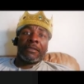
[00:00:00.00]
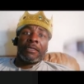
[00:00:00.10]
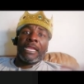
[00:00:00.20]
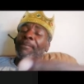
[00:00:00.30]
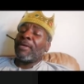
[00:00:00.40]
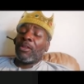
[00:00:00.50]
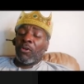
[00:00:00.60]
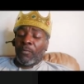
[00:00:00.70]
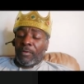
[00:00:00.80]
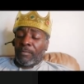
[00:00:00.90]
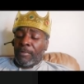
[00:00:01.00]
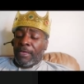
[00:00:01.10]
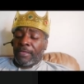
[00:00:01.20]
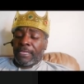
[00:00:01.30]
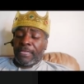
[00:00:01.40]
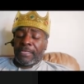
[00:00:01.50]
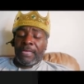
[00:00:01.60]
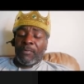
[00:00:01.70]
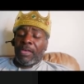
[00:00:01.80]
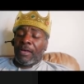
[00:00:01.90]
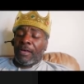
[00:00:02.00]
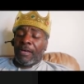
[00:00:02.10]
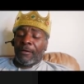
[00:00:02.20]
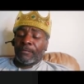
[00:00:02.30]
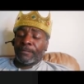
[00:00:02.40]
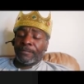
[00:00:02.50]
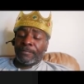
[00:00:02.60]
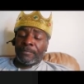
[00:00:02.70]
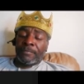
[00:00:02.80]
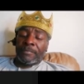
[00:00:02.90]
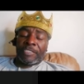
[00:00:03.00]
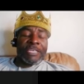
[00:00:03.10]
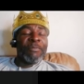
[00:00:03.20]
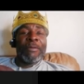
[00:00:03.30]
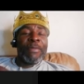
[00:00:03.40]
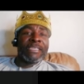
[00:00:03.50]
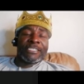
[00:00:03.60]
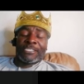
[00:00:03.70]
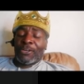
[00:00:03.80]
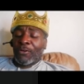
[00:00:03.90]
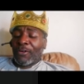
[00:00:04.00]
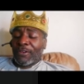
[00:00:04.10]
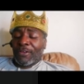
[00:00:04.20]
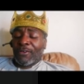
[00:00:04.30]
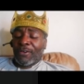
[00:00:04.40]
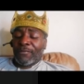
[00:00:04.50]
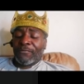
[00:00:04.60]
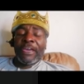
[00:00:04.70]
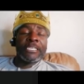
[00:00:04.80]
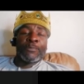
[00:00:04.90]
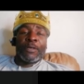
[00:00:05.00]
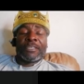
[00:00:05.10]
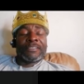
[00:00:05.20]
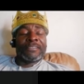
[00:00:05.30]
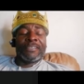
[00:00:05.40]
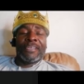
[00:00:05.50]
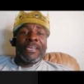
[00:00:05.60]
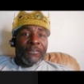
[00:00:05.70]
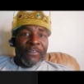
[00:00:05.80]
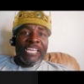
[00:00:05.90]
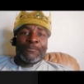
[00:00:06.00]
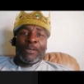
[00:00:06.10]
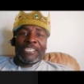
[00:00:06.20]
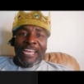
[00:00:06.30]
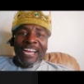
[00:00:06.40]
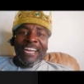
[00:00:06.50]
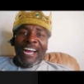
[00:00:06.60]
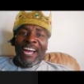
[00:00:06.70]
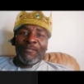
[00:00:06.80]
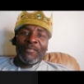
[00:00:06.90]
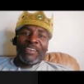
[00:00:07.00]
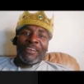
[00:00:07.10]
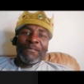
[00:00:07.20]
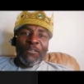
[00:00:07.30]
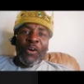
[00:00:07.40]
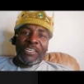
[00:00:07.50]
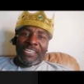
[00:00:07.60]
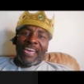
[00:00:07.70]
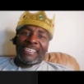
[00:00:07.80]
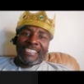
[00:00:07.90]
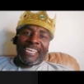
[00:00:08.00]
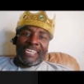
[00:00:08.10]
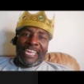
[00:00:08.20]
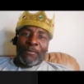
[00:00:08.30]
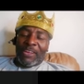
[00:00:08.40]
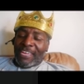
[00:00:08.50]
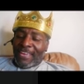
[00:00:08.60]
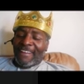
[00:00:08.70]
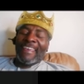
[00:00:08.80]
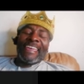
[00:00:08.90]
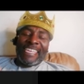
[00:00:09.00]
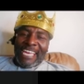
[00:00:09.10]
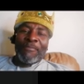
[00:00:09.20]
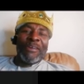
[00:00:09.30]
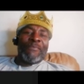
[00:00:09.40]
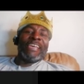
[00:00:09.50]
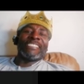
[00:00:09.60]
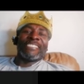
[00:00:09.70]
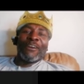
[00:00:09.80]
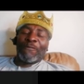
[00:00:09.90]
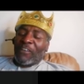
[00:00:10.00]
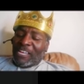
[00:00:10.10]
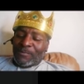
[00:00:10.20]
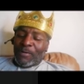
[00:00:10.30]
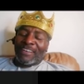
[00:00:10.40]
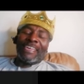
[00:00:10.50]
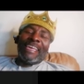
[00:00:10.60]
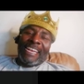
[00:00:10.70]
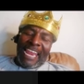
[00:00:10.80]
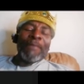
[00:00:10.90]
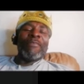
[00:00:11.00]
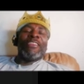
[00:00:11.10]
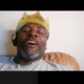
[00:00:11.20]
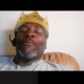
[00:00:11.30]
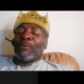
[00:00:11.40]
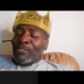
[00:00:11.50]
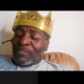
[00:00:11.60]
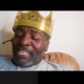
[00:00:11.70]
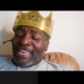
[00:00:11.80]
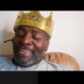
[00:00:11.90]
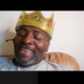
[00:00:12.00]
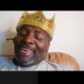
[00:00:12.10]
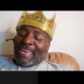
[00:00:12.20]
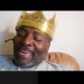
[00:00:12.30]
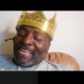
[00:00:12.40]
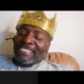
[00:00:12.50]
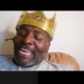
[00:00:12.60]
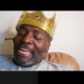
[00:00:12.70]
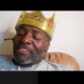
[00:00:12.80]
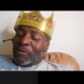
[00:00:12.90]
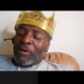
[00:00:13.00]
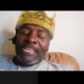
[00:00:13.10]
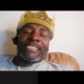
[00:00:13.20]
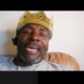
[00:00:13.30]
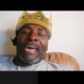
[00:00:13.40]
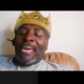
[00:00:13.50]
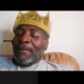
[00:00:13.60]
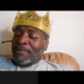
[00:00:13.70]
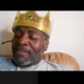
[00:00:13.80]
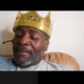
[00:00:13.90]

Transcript: Let me know, man. Give me a send me a message on Facebook, facebook.com/KingGamerKen. Give me a message on Facebook. Let me know what you think. Is that 3 times